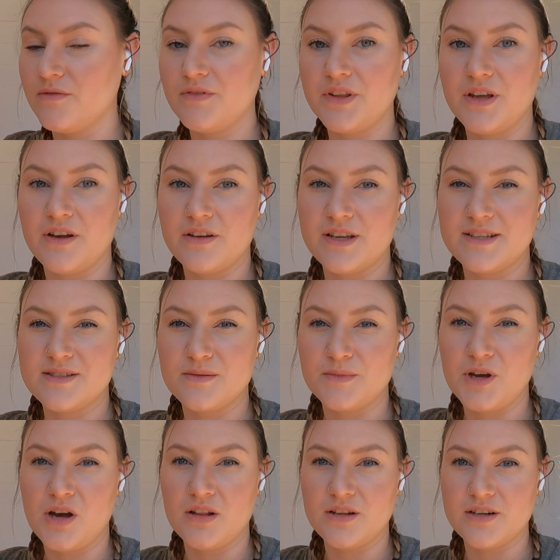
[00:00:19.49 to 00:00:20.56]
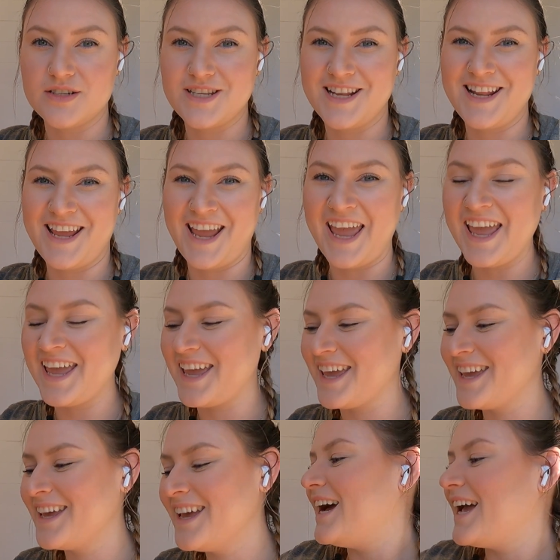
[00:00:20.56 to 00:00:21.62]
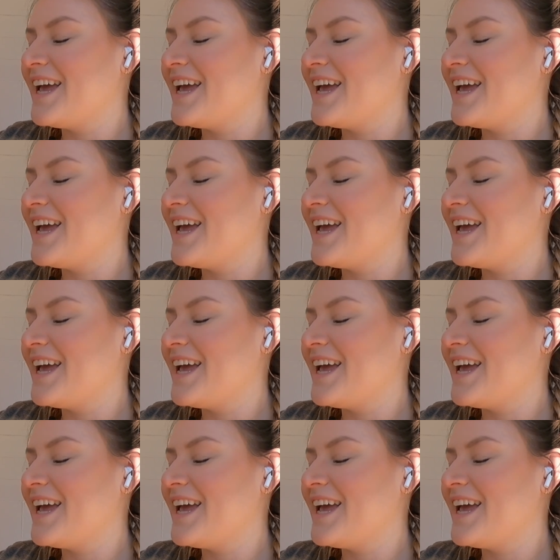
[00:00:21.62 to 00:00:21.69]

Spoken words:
Hopefully I'll get some color today.